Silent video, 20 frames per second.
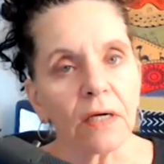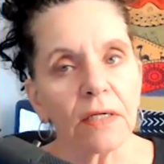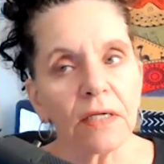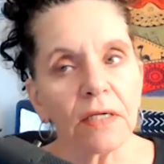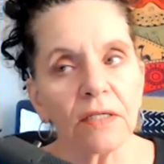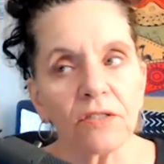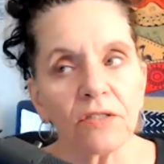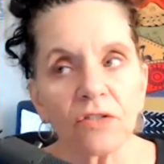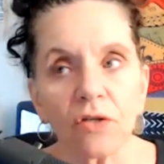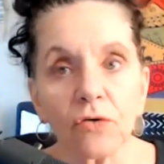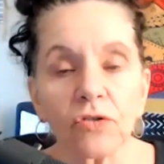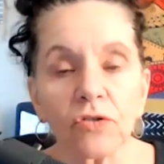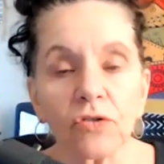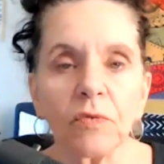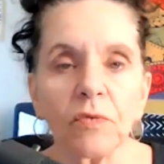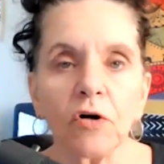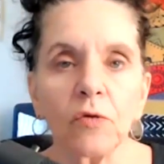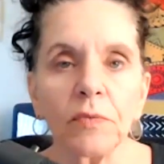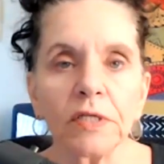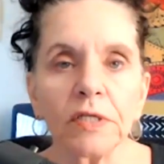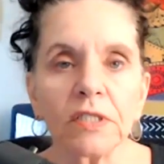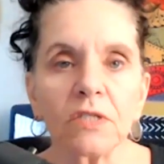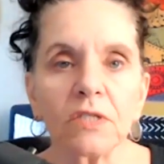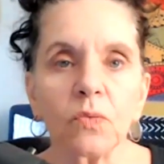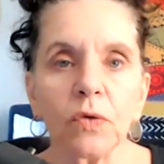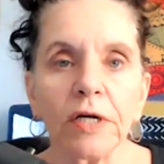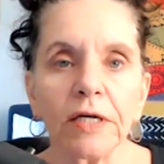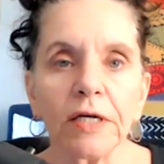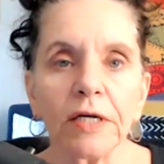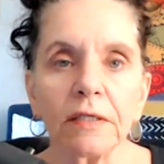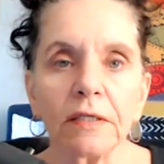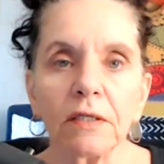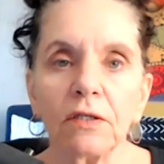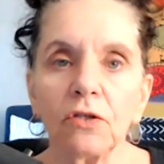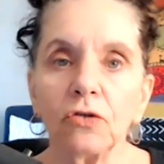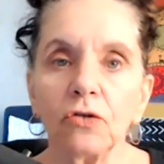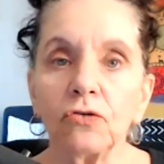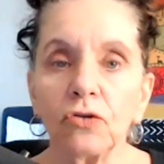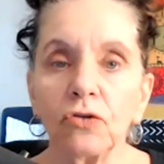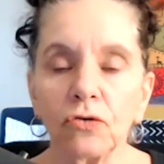is those moments when
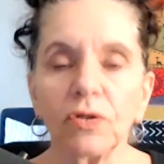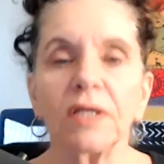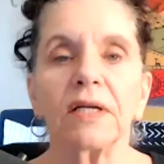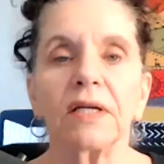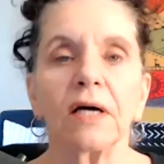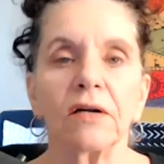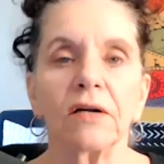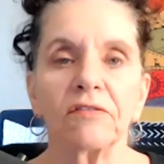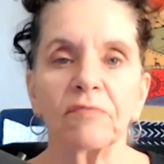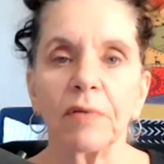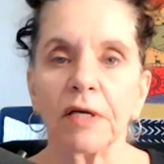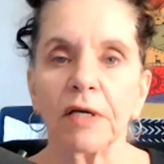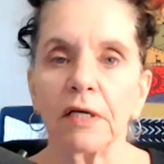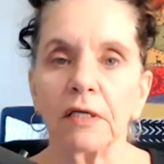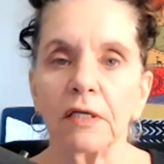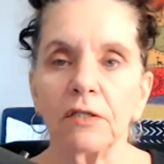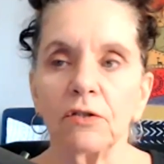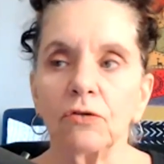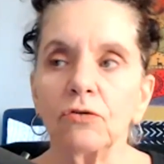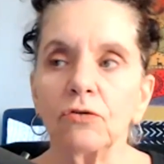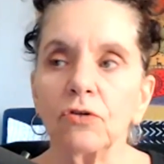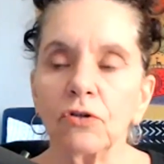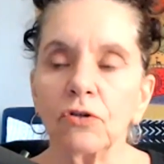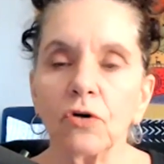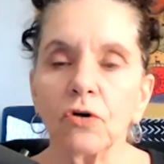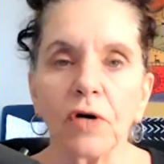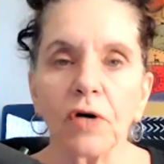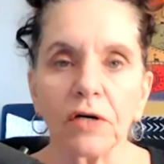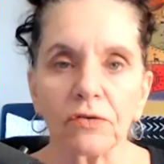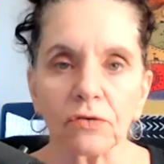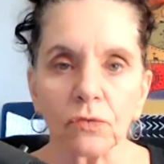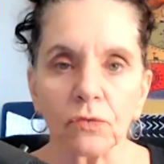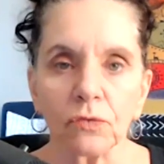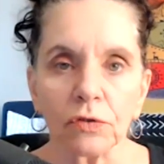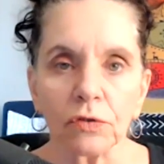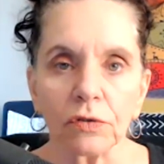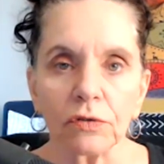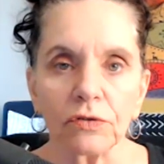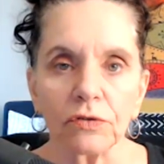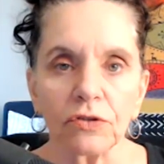you do get out of bed, you do go out in the
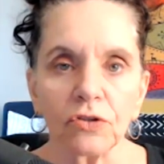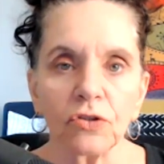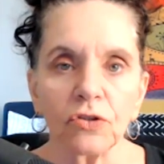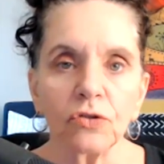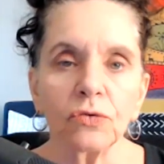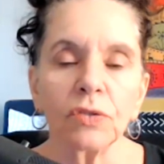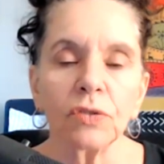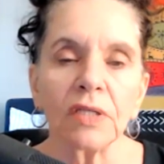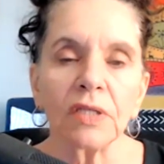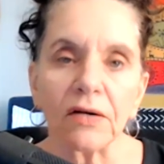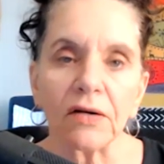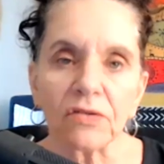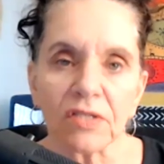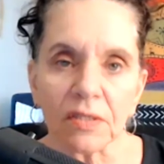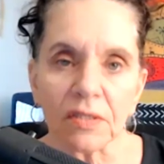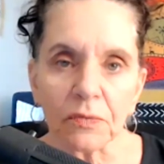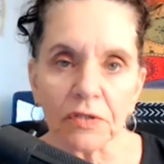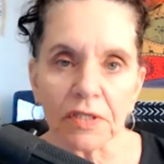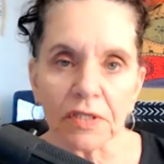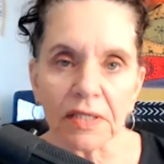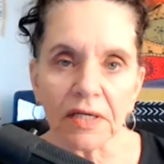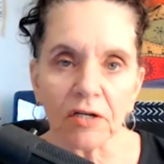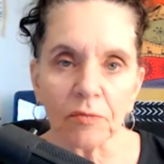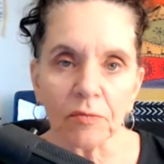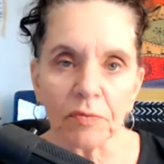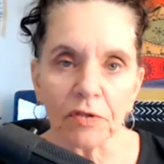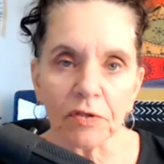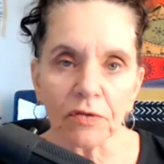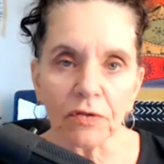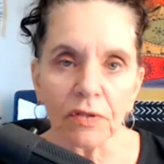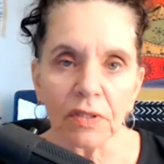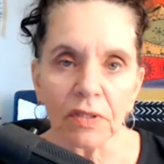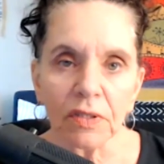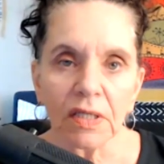world, you do allow someone to help you,